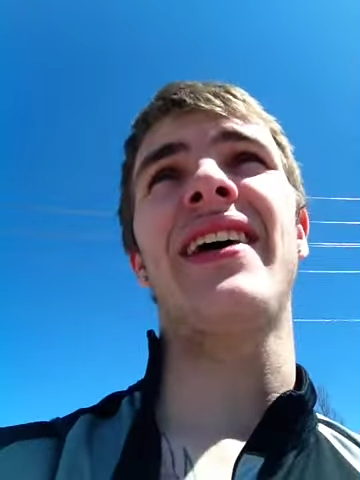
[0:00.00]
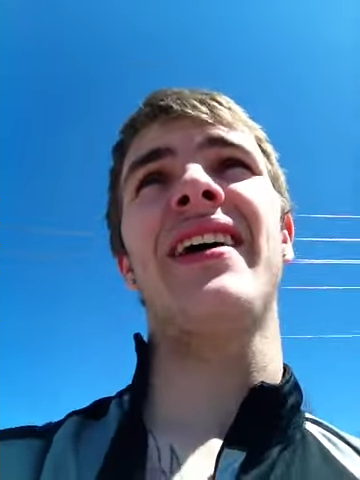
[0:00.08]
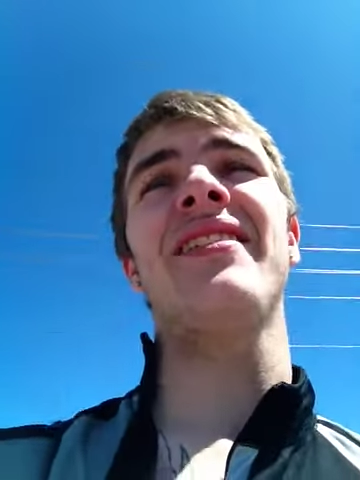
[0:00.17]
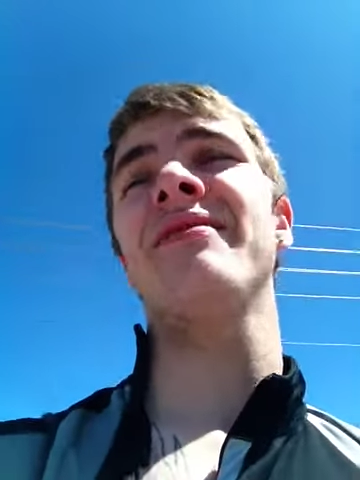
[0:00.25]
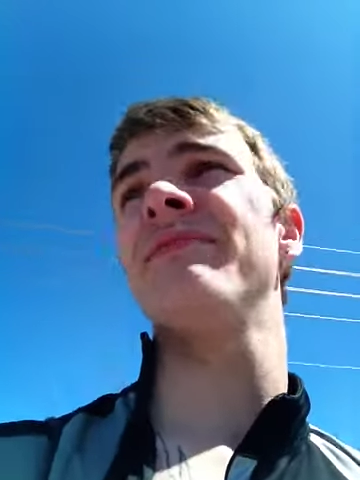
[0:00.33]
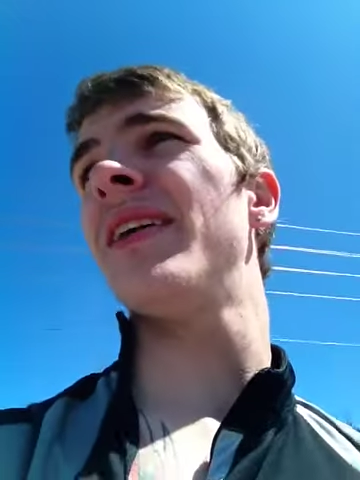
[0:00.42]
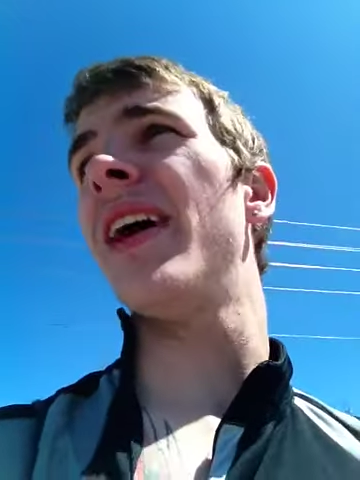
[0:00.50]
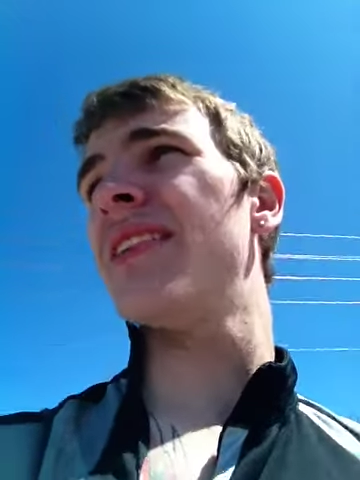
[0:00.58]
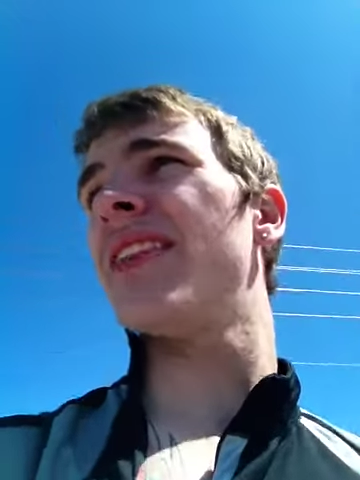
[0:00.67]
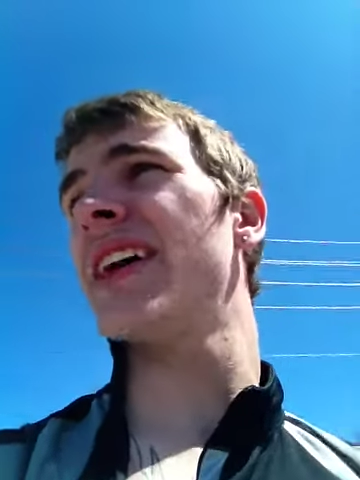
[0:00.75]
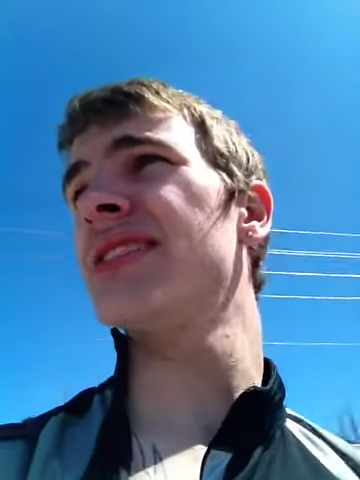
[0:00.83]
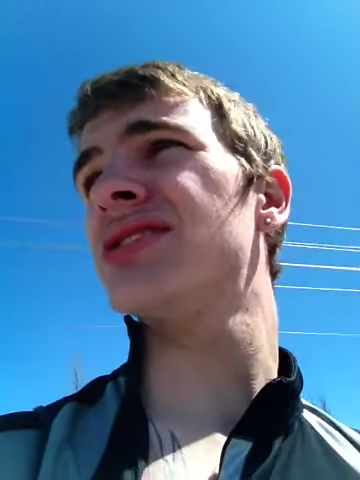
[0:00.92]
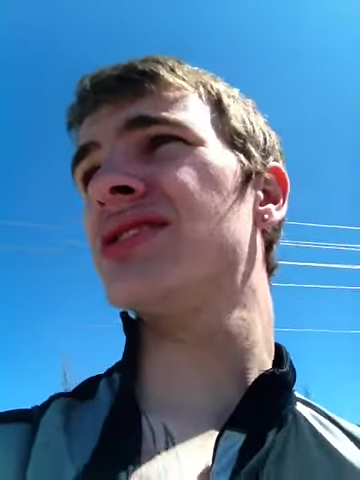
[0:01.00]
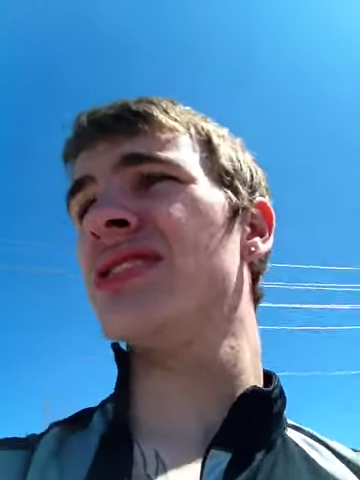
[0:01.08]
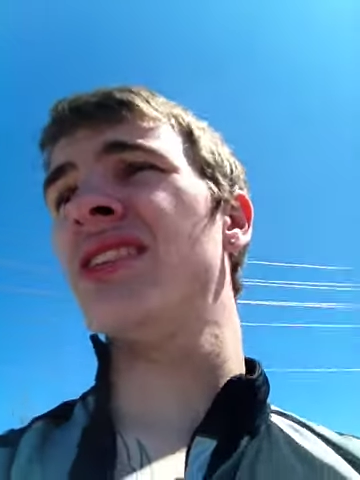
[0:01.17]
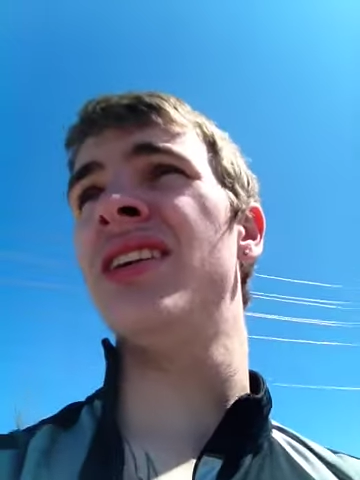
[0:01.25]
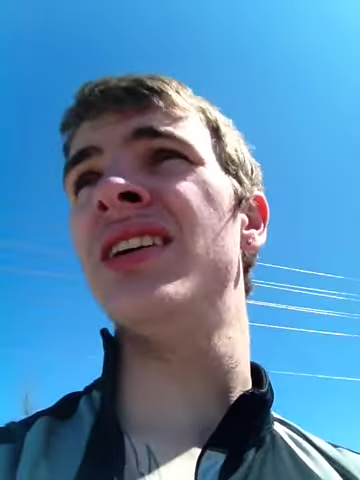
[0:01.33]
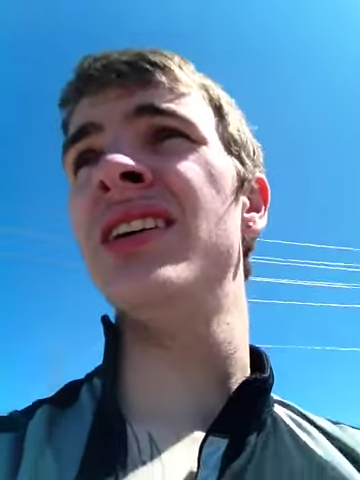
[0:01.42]
that my, that
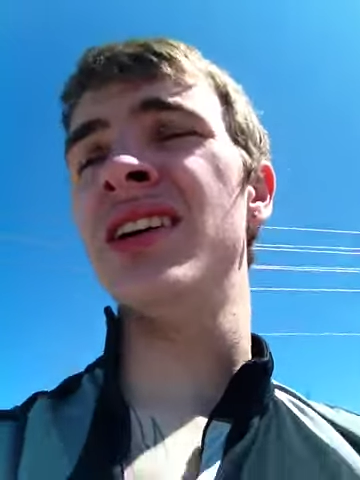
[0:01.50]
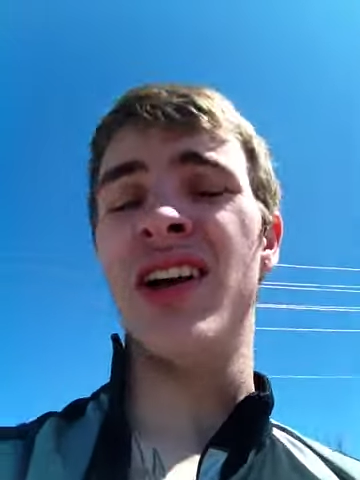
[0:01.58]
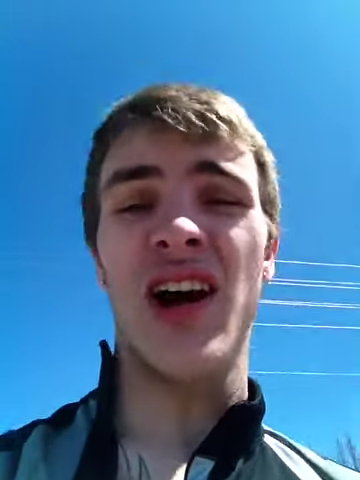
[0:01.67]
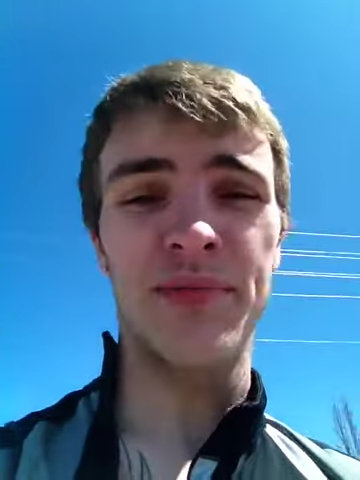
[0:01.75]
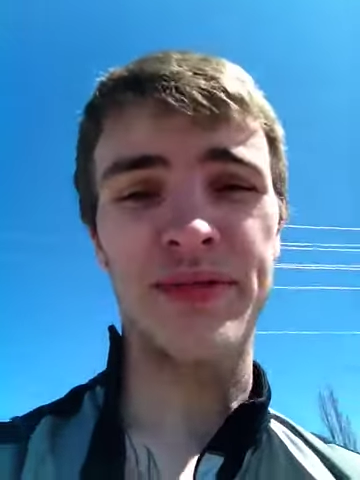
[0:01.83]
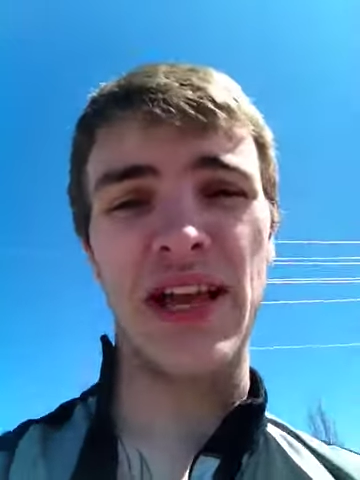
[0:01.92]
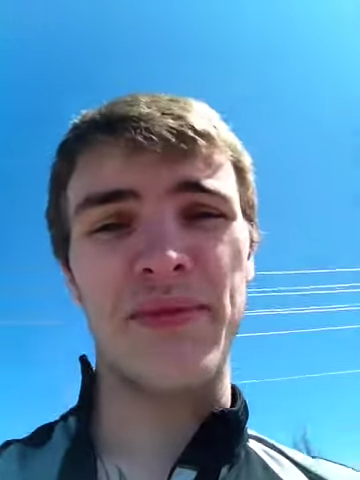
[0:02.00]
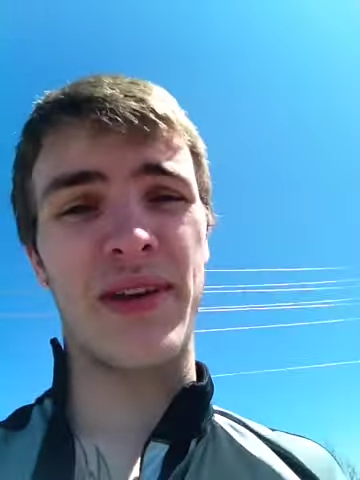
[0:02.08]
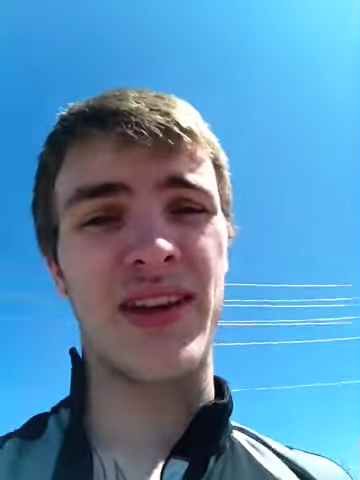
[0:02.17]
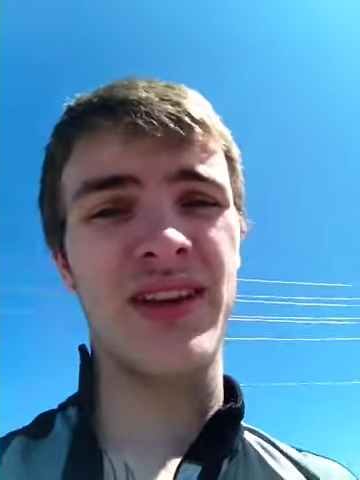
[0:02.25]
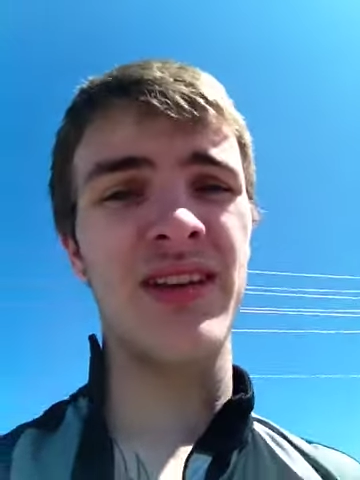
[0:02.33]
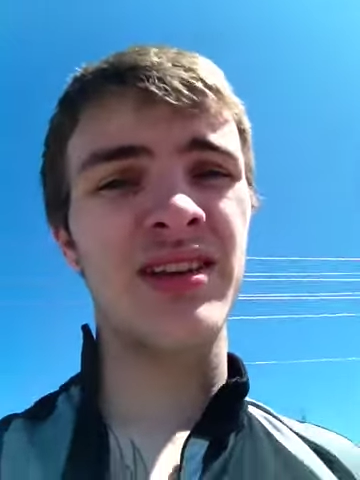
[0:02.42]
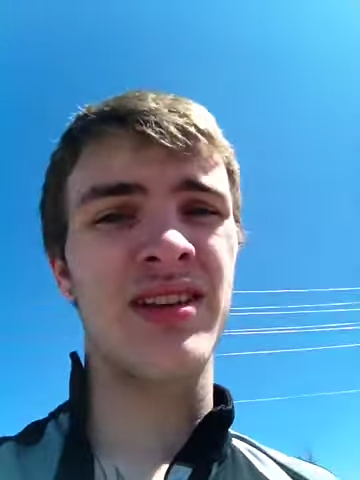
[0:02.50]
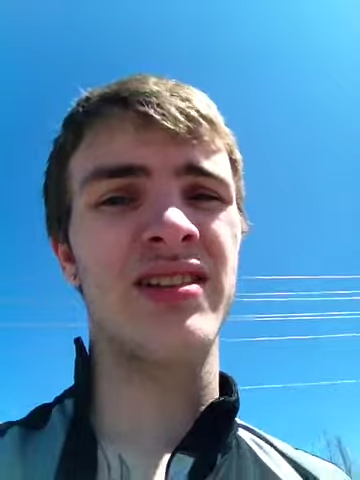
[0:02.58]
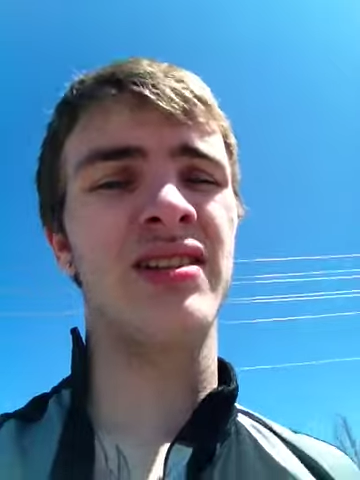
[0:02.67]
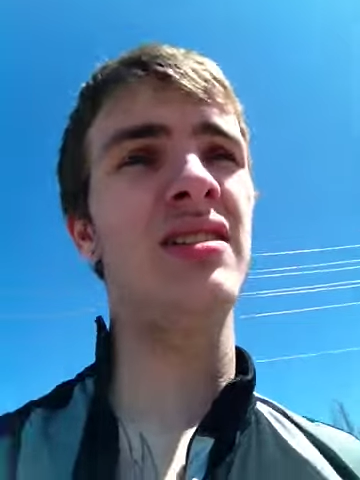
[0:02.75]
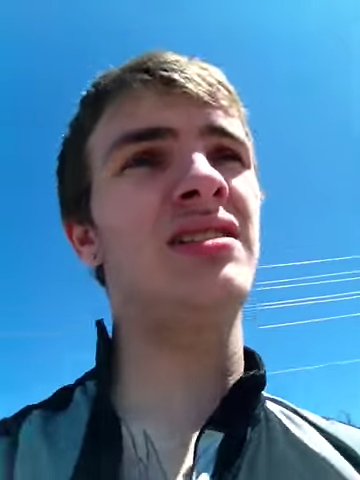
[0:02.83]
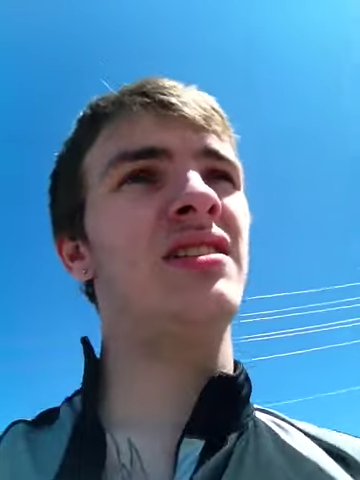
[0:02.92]
upset me
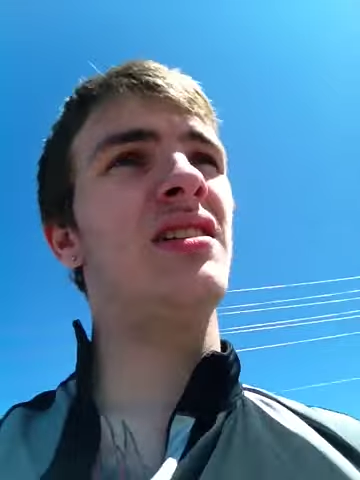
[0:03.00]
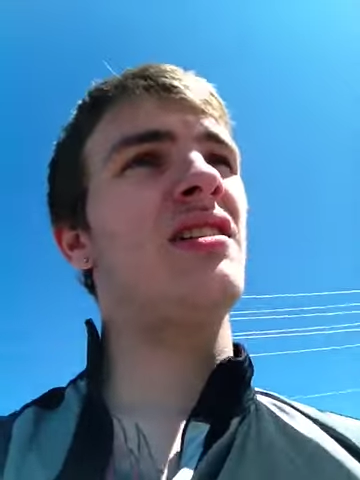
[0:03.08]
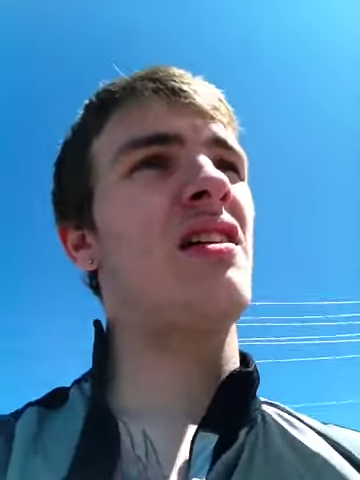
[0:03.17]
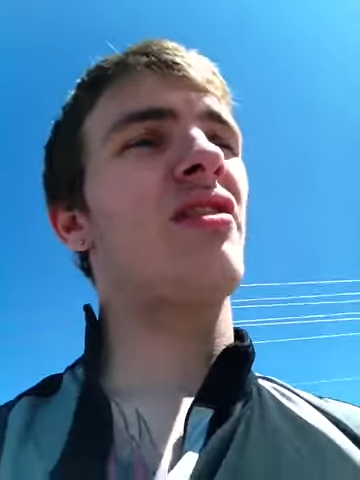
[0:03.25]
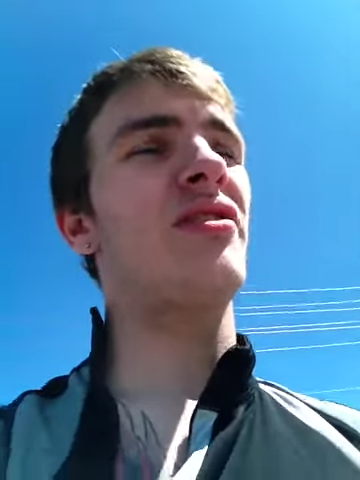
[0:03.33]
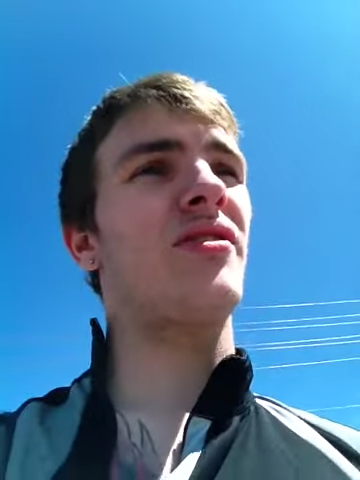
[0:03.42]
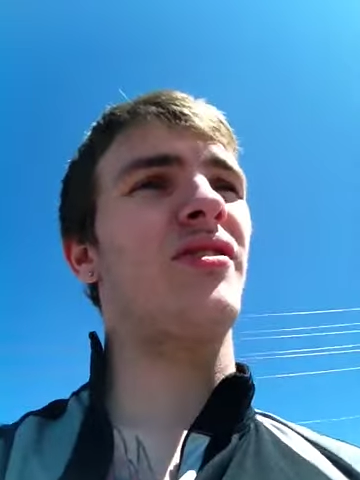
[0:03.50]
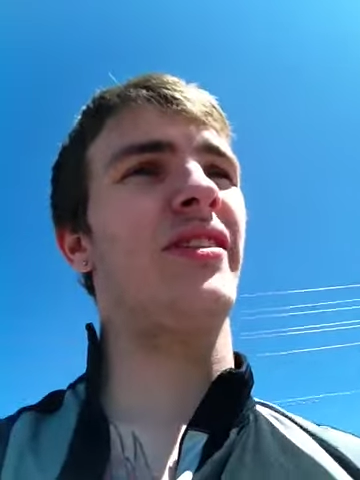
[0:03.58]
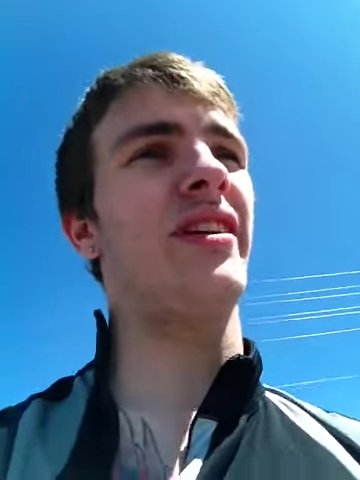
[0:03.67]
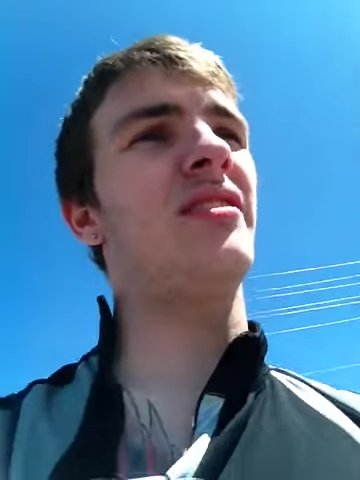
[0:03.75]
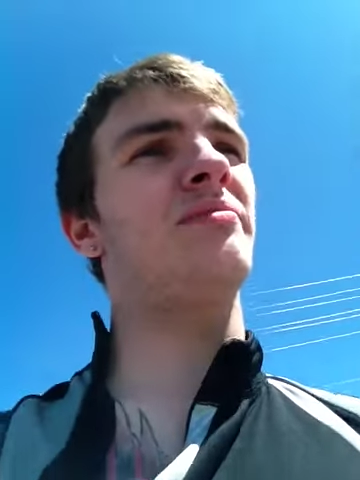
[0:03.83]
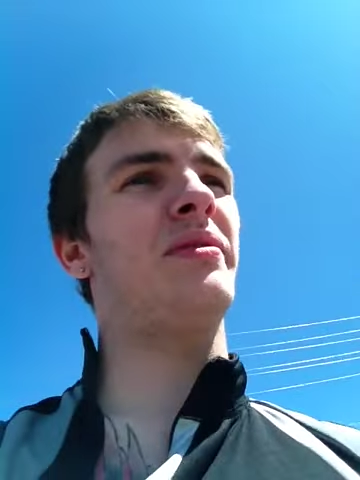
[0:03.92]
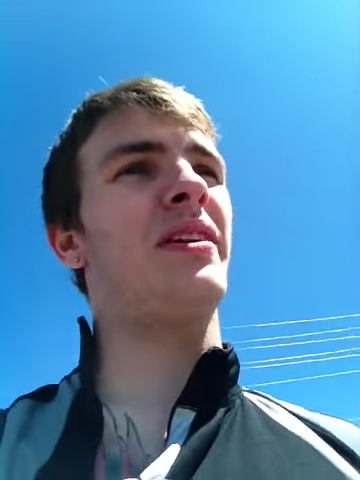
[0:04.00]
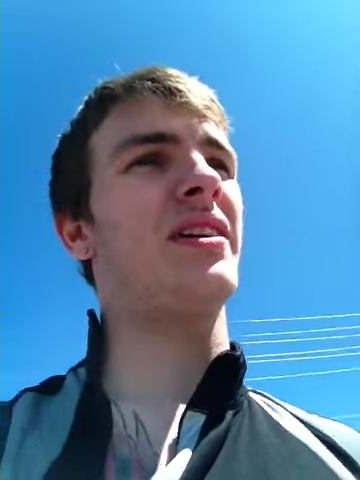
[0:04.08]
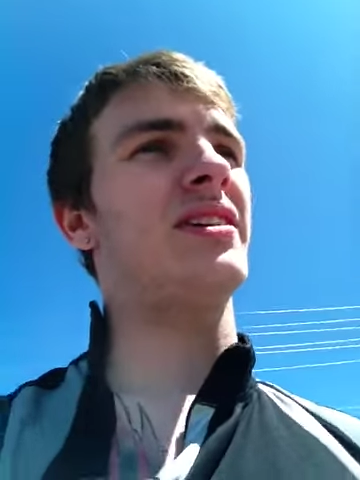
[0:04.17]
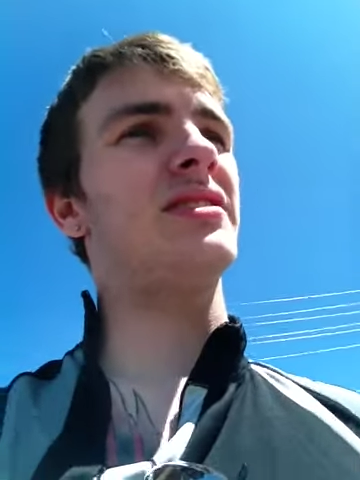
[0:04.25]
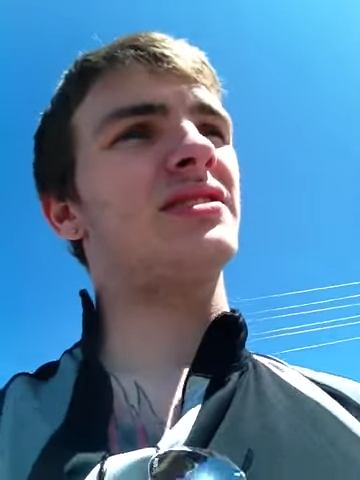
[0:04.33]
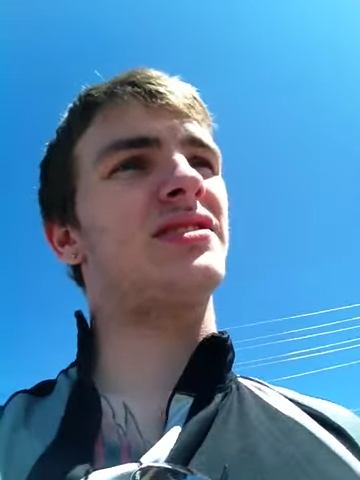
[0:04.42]
thoroughly
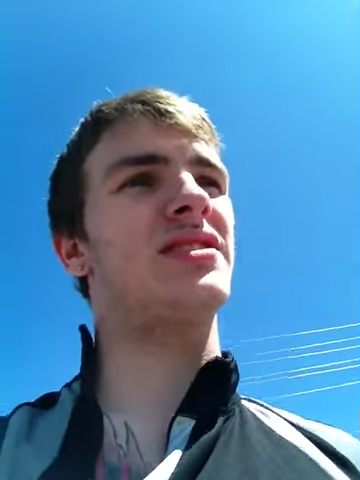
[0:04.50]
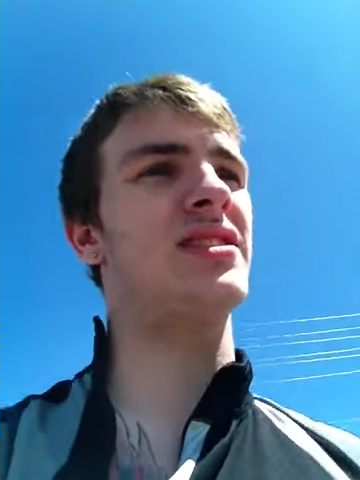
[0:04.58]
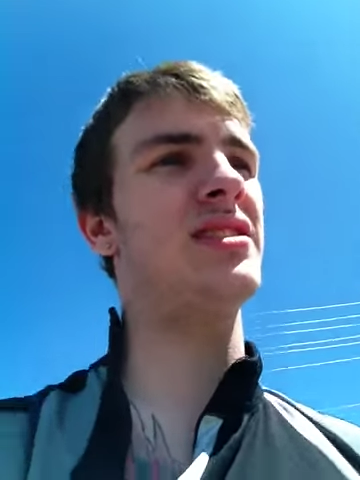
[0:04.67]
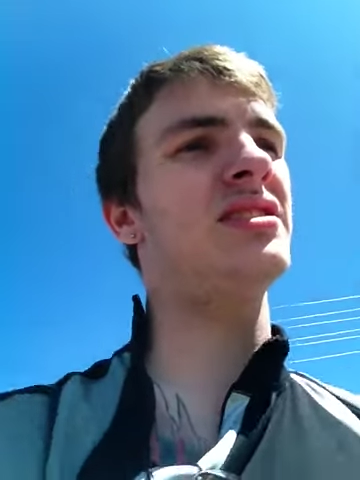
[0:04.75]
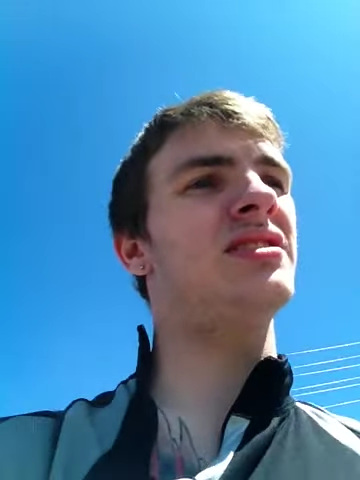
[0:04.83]
because